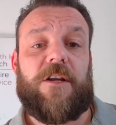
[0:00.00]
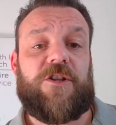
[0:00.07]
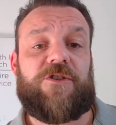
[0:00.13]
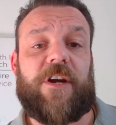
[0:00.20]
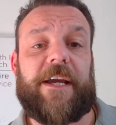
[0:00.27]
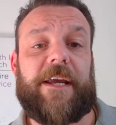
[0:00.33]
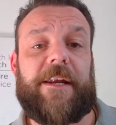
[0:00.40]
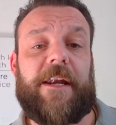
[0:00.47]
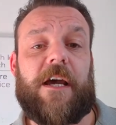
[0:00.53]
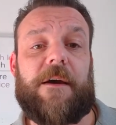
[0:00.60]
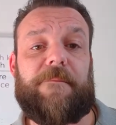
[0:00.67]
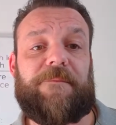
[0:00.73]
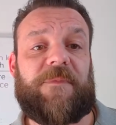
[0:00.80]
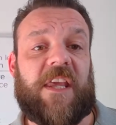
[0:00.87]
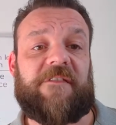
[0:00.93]
try
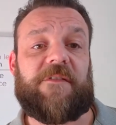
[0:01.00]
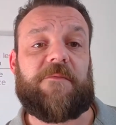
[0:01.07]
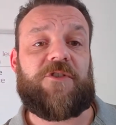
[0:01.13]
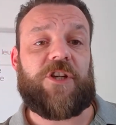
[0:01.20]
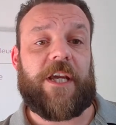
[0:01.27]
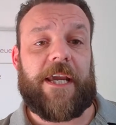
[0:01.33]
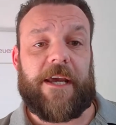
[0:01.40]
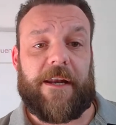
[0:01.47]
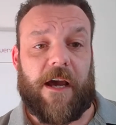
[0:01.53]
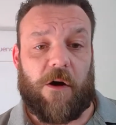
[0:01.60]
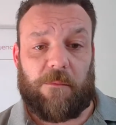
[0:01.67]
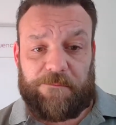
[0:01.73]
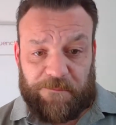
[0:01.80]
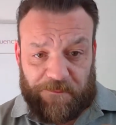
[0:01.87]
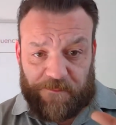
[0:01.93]
and give them to you here
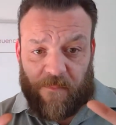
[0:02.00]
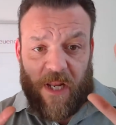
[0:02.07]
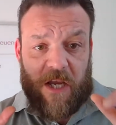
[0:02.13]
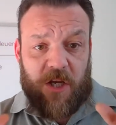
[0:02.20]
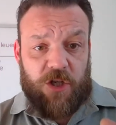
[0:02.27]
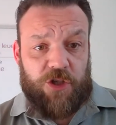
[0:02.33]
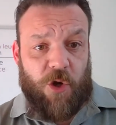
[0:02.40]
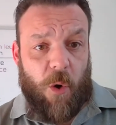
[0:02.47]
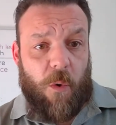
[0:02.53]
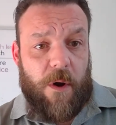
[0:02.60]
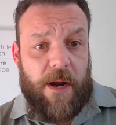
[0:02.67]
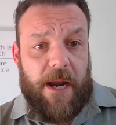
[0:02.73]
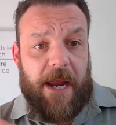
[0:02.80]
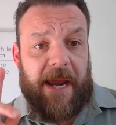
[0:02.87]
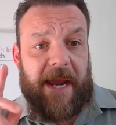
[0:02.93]
now. So